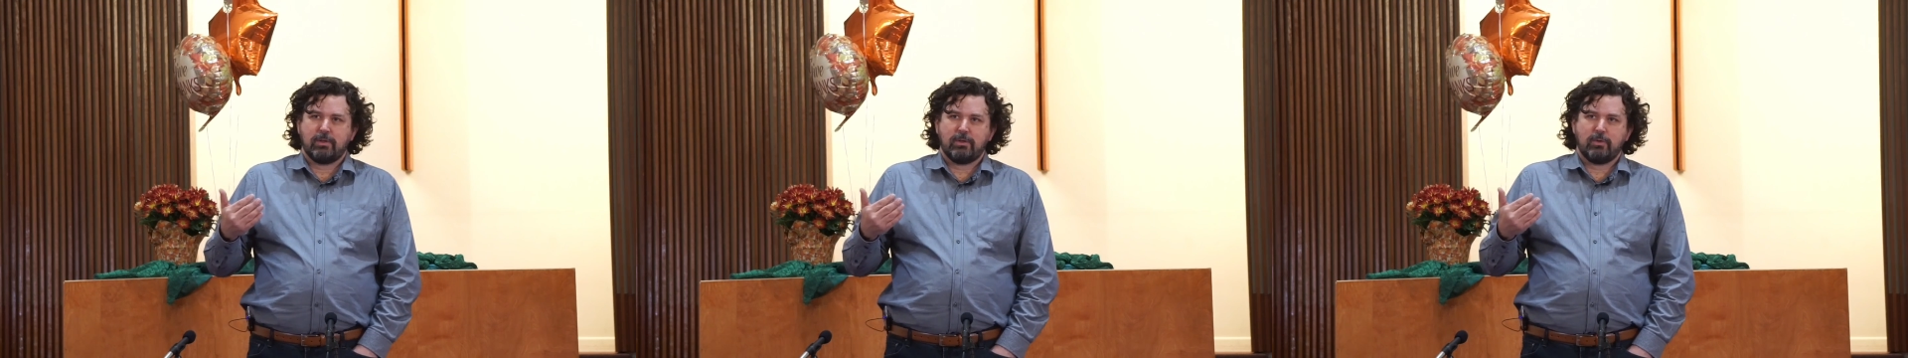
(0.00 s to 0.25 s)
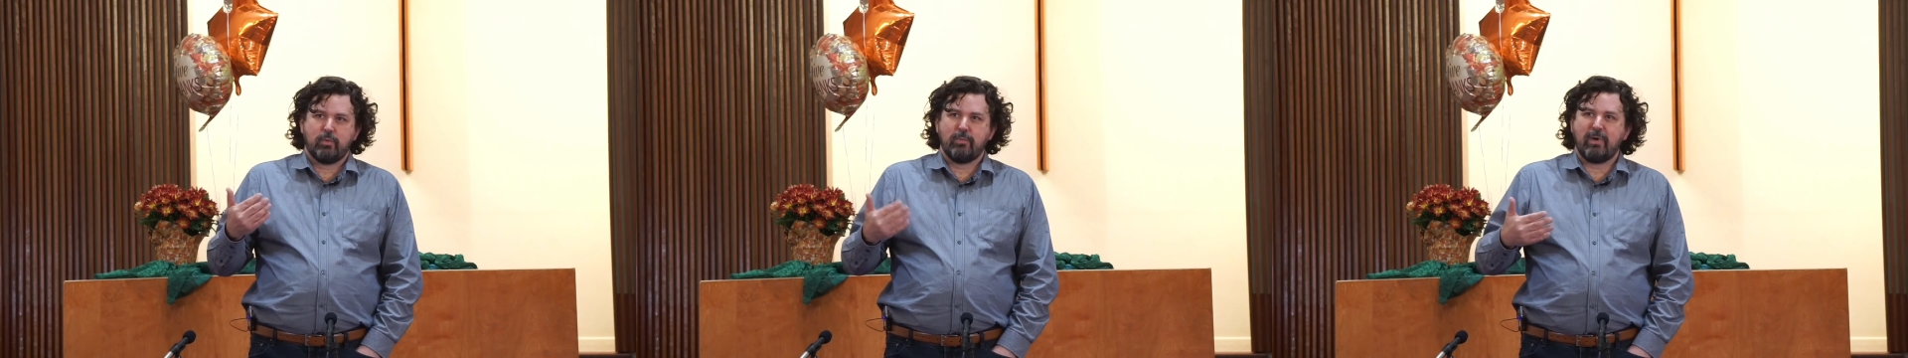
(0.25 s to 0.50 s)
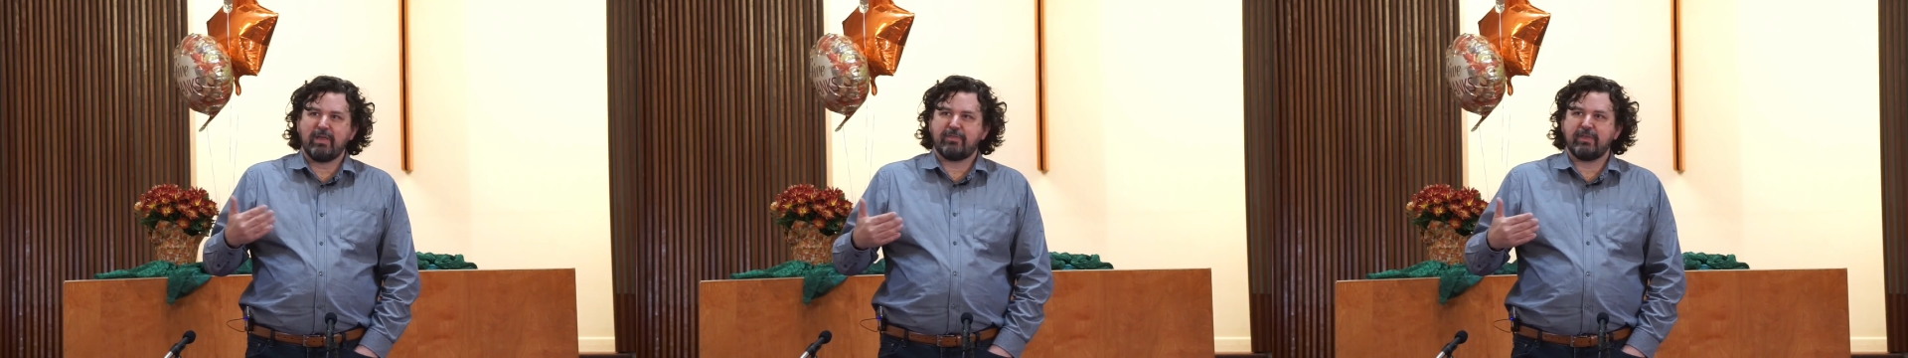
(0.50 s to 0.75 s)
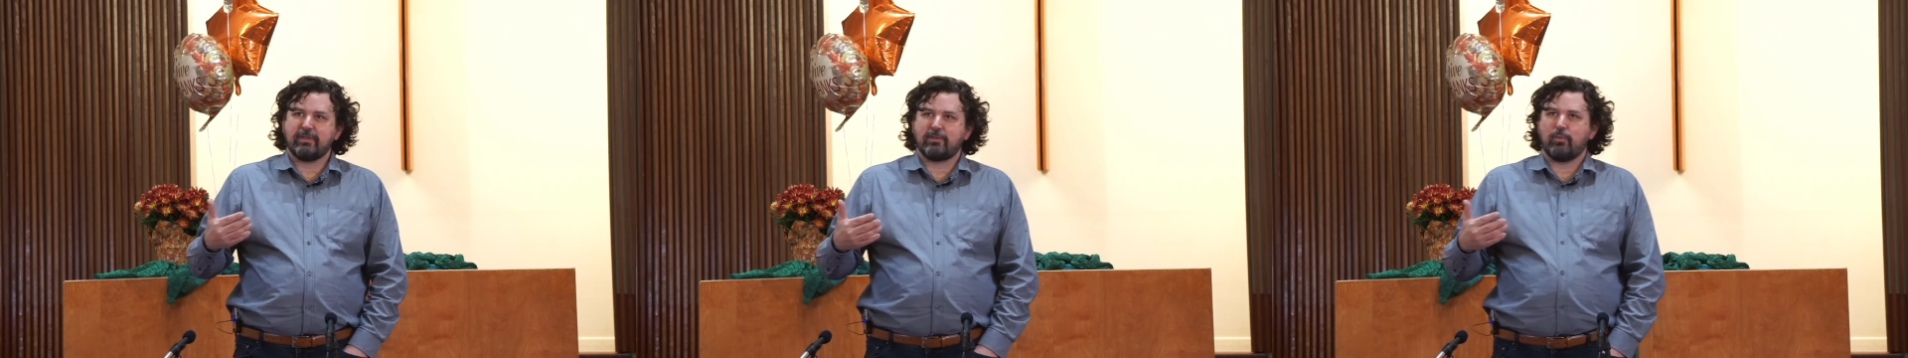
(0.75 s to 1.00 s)
We might
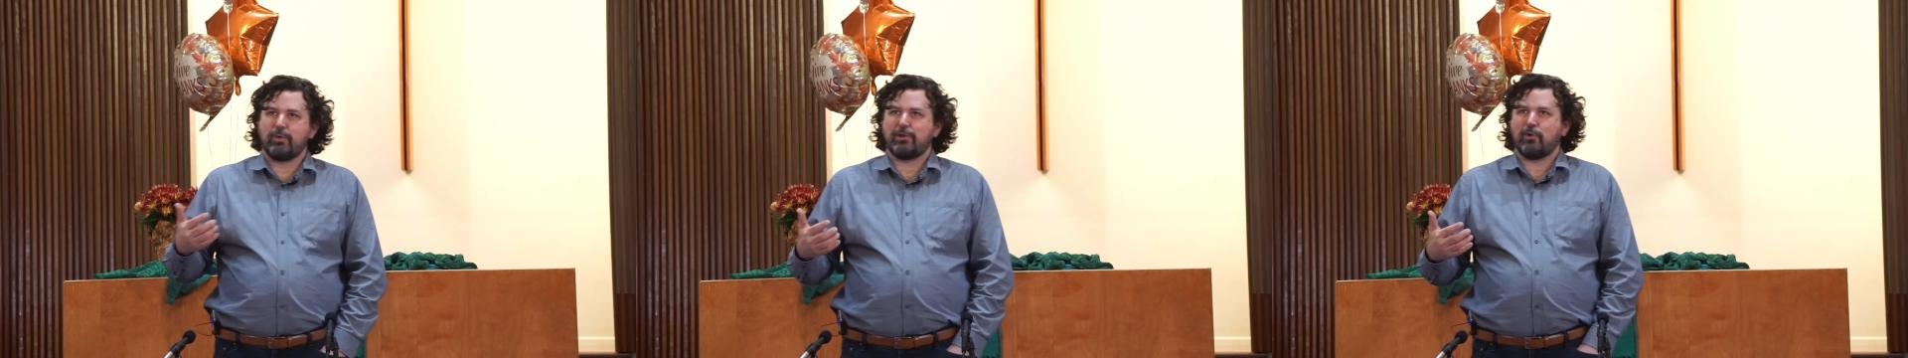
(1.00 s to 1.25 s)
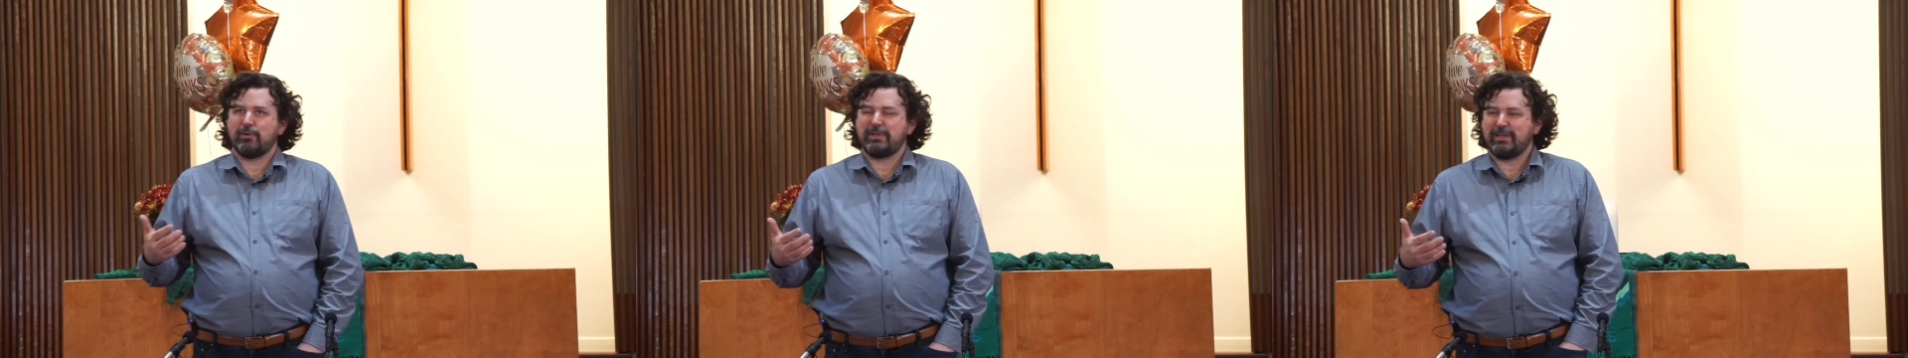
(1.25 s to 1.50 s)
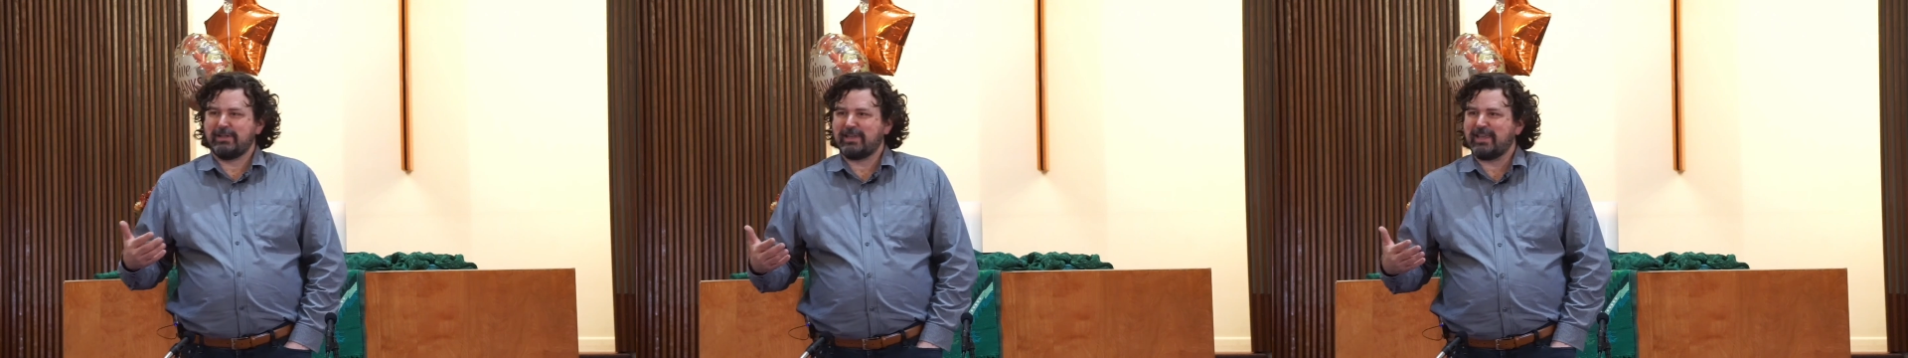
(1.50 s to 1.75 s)
think that we don't need